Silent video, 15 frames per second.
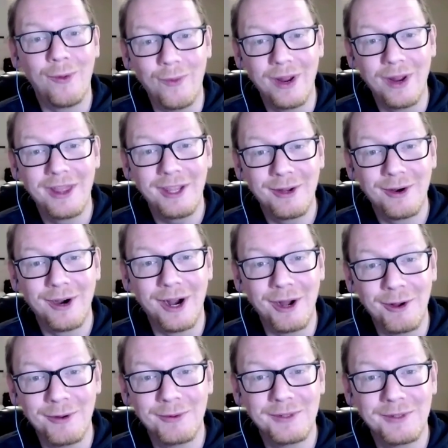with
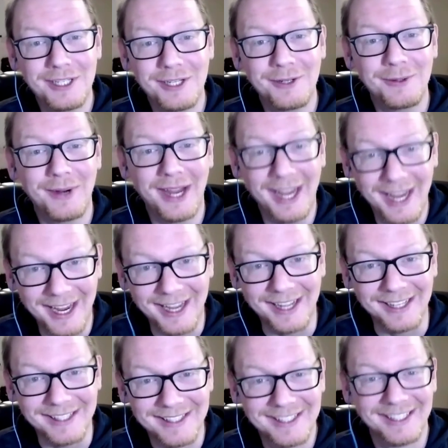your own two
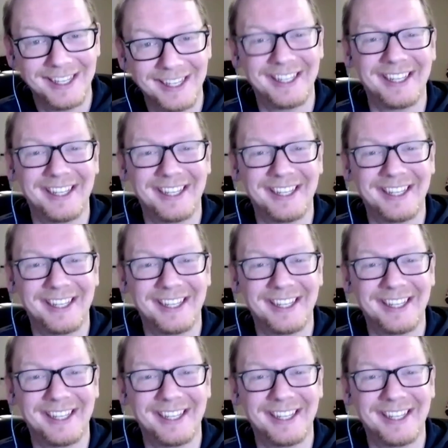hands